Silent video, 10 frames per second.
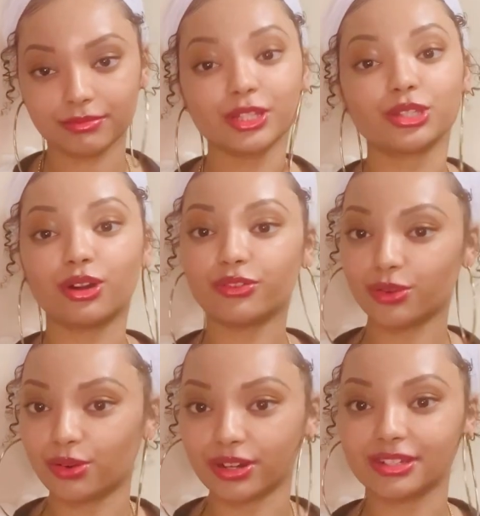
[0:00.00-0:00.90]
So of
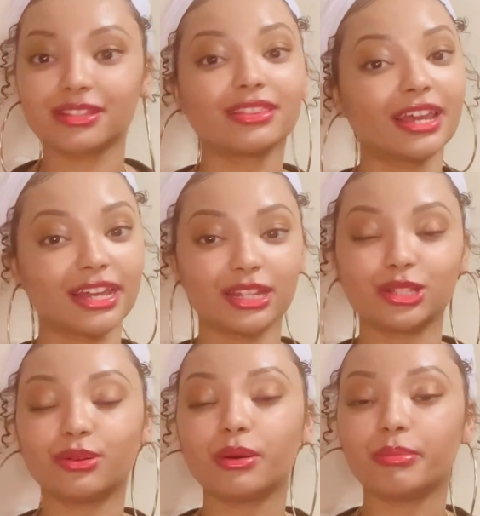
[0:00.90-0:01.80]
course, they get
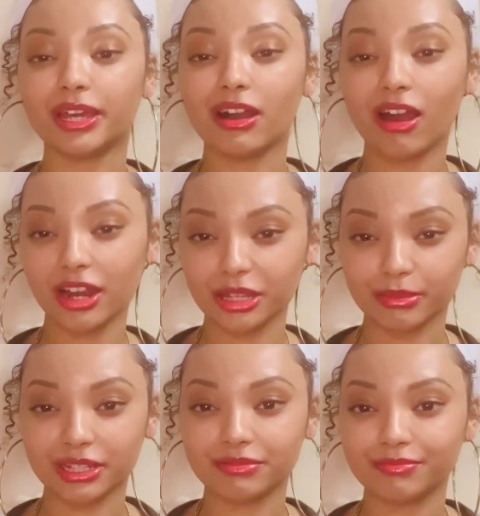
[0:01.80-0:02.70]
into a big
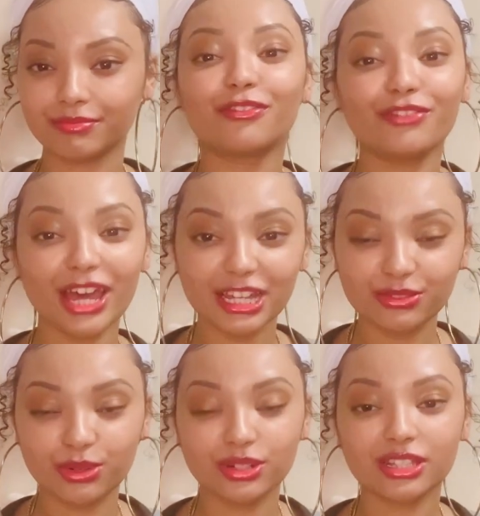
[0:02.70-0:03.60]
argument. Fast
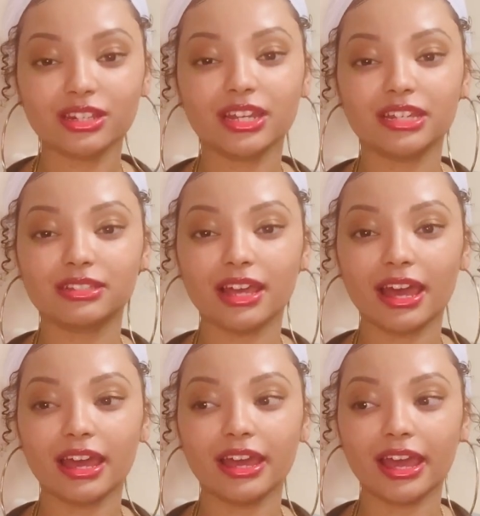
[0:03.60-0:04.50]
forward to the next
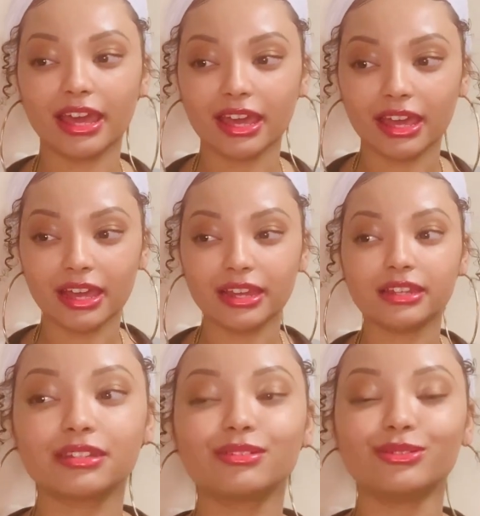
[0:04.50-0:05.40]
day, and
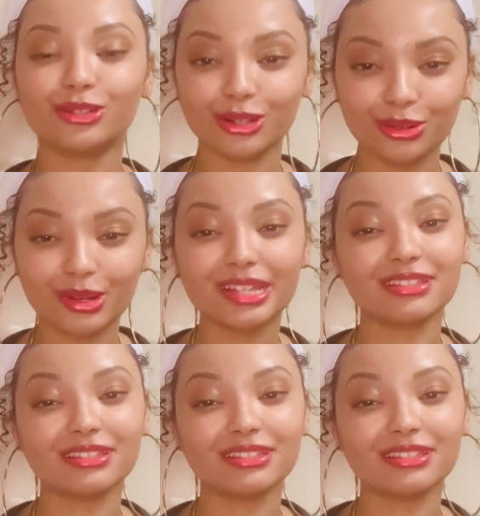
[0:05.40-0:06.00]
dude is